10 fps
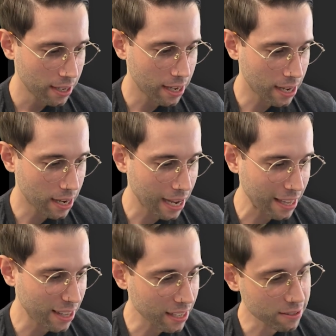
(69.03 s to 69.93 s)

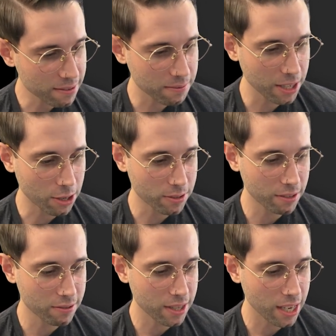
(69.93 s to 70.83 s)
And let's,
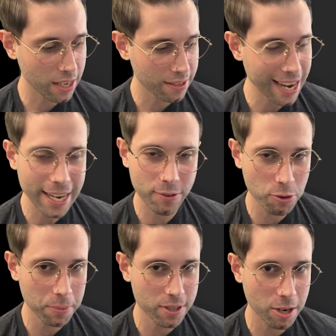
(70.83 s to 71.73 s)
since the dining
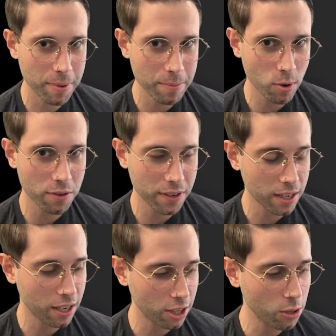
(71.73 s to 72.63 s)
room is gonna be more of
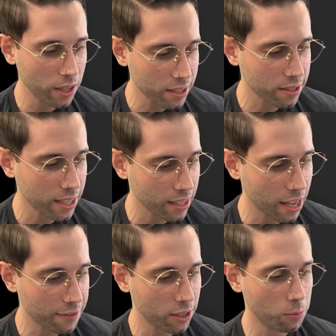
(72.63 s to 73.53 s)
a low listening
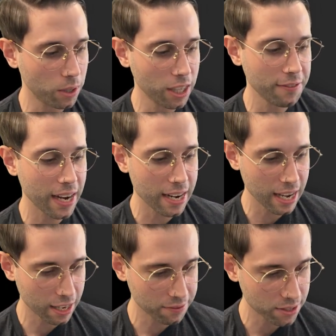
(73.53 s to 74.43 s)
level, we'll leave it at
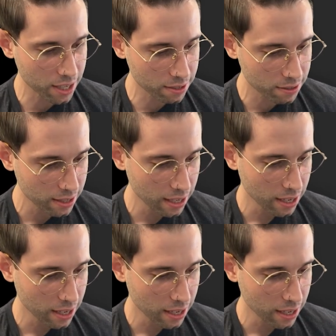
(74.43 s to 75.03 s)
-6.